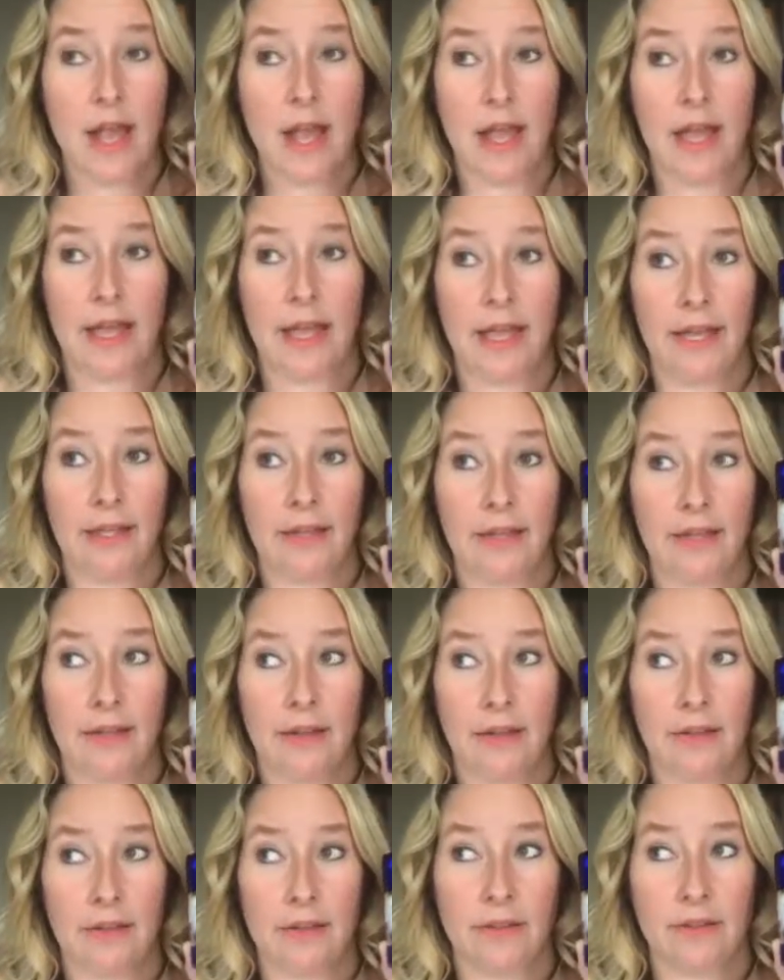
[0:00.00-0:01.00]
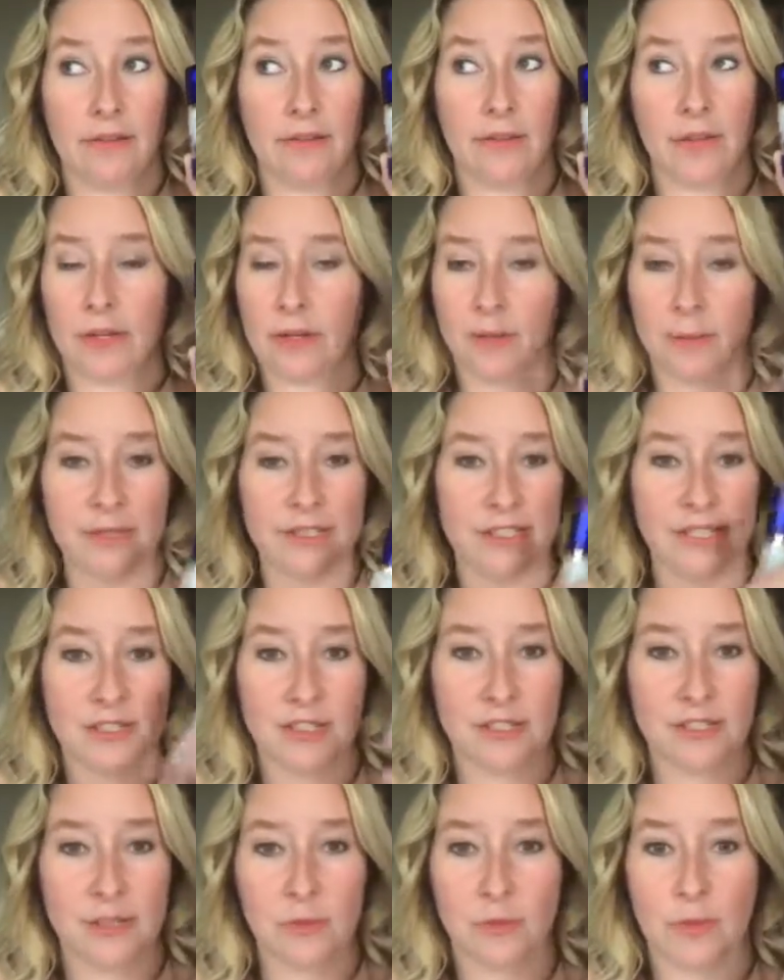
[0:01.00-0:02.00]
and like
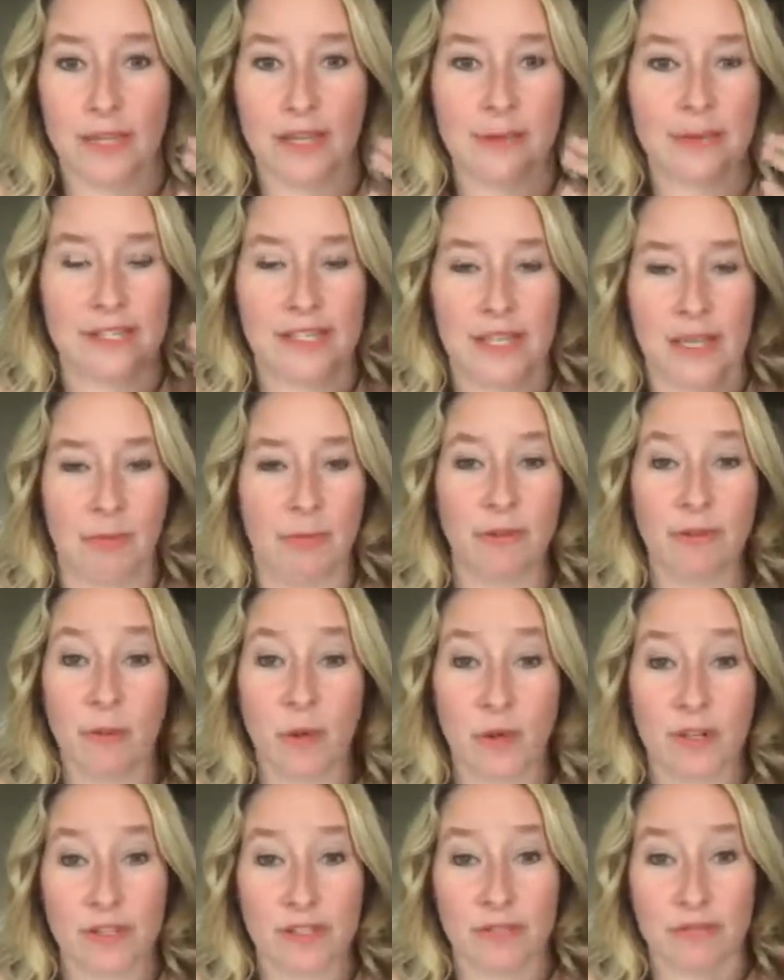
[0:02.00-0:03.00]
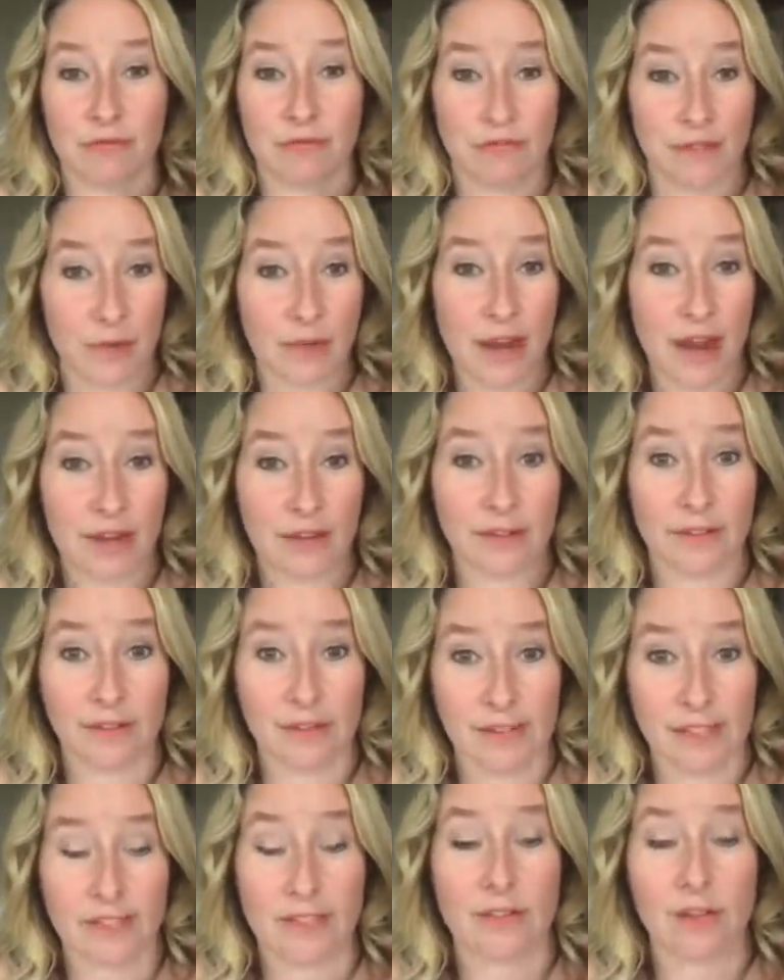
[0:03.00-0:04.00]
urbanization is what I was saying before. It's the free radicals
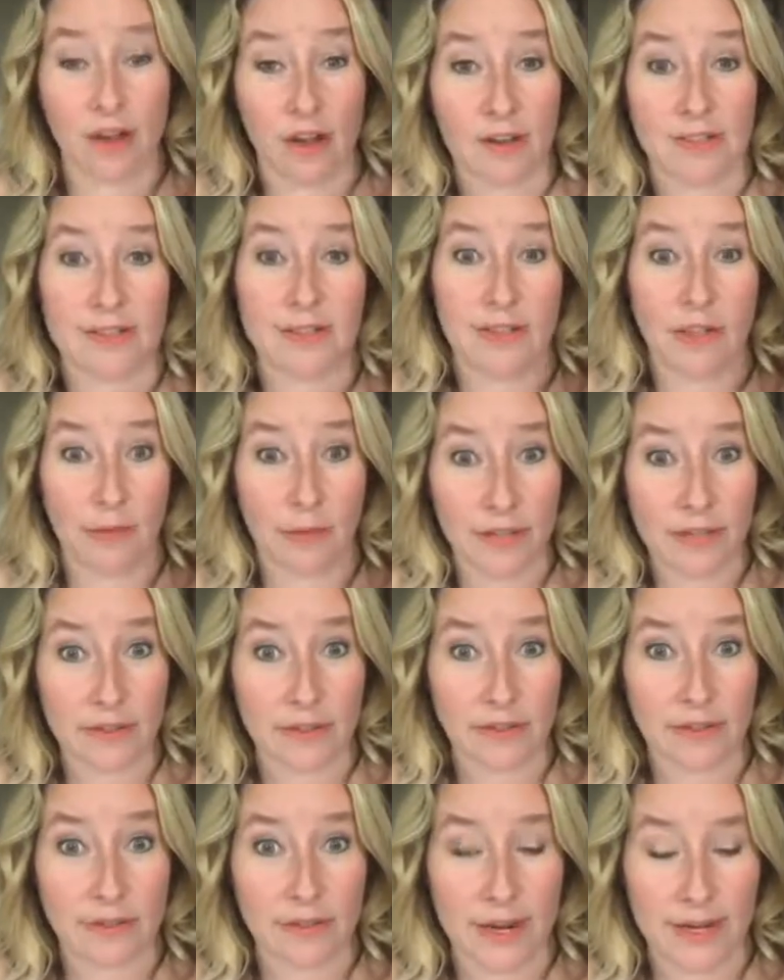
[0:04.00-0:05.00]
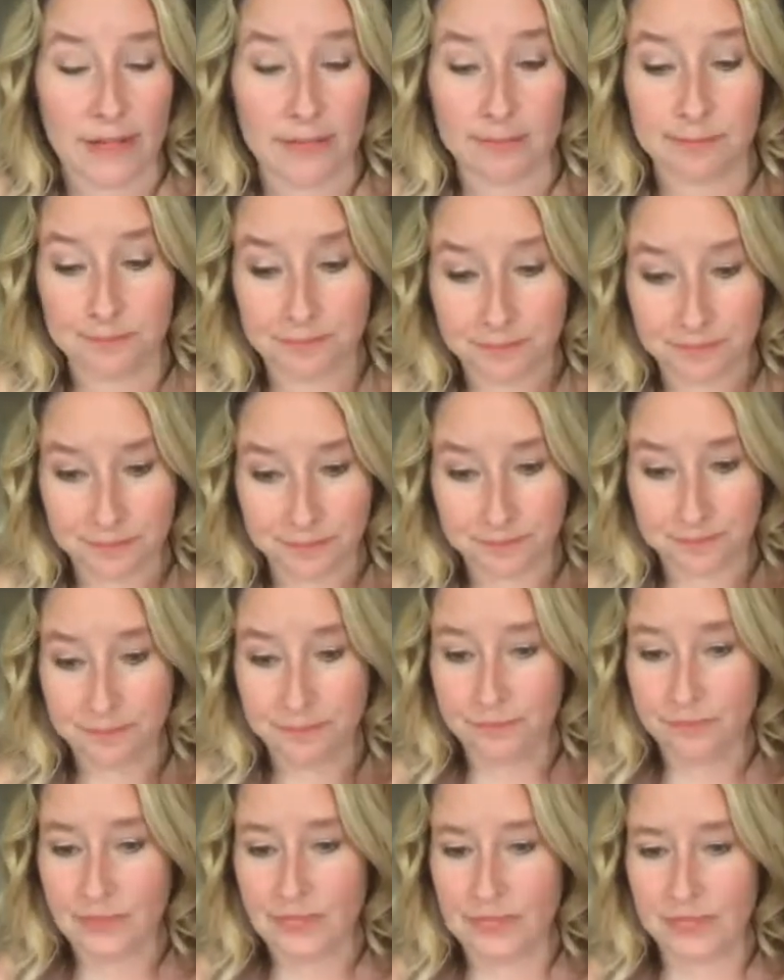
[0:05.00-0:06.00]
that's causing our wrinkles, right?
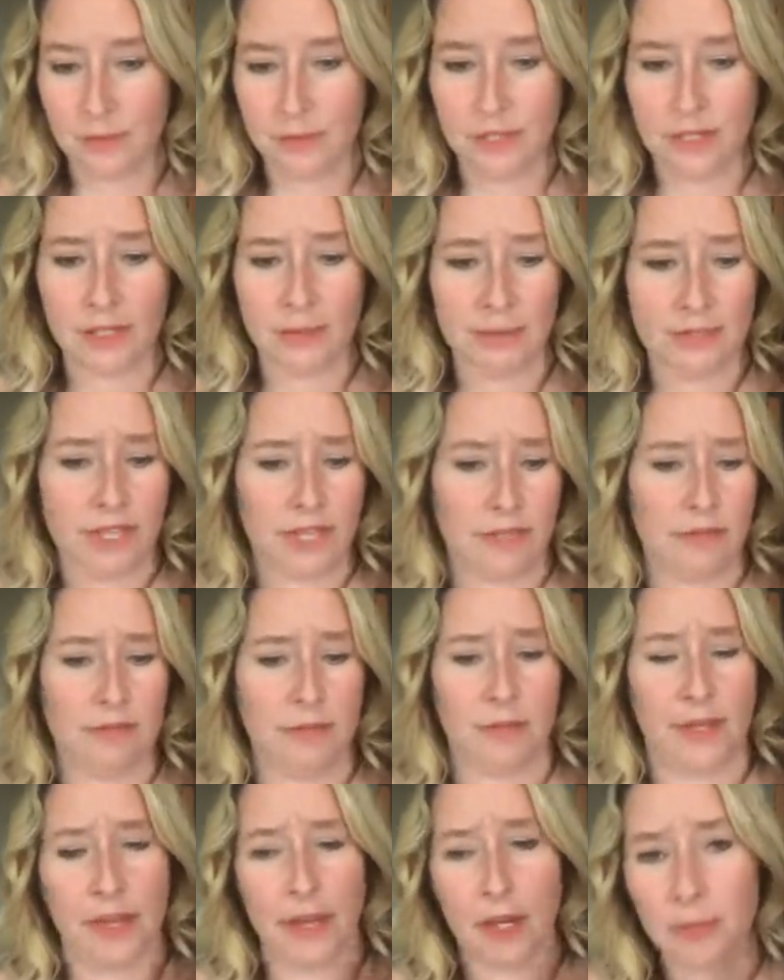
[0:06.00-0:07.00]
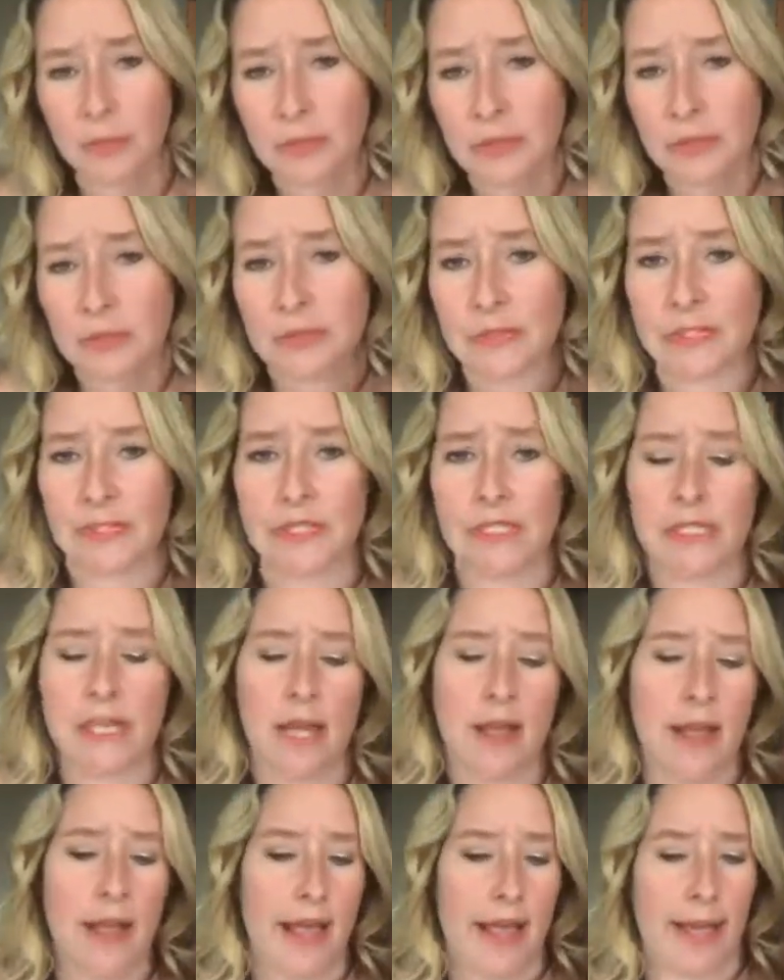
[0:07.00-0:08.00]
So it's going to protect you from the air pollutants
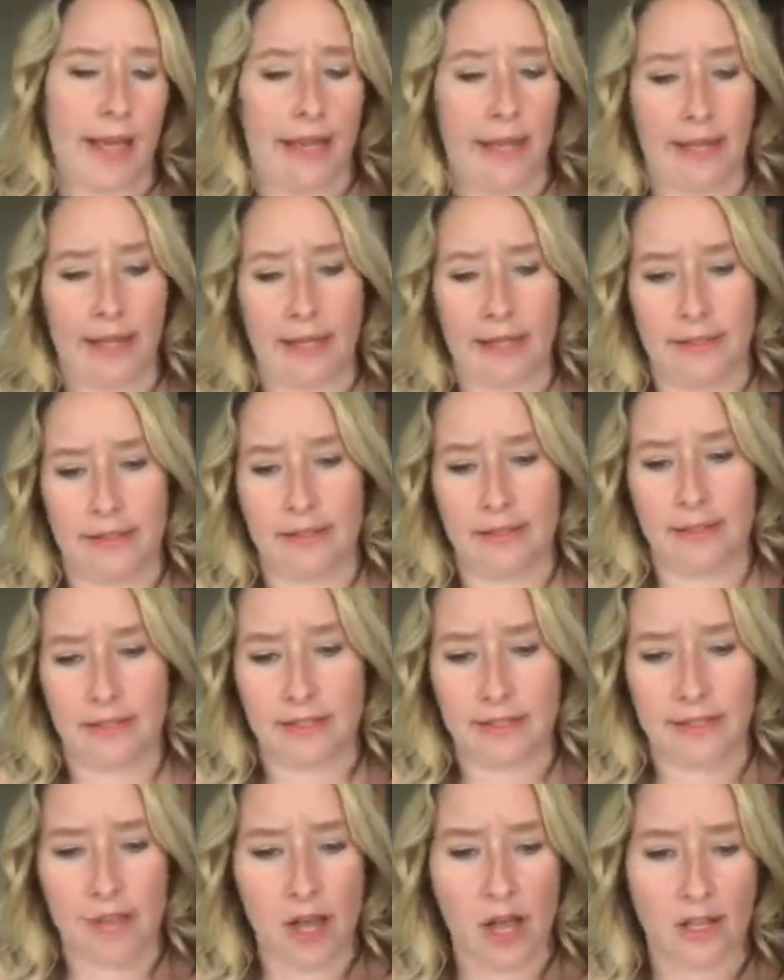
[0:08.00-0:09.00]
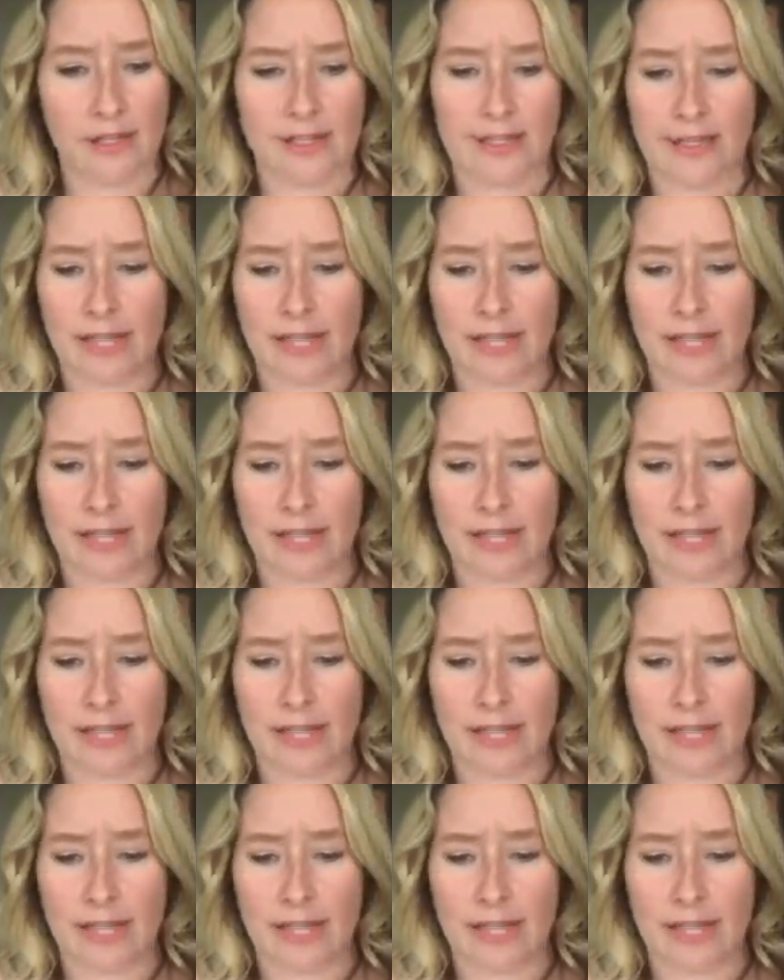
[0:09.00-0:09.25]
and the exhaust and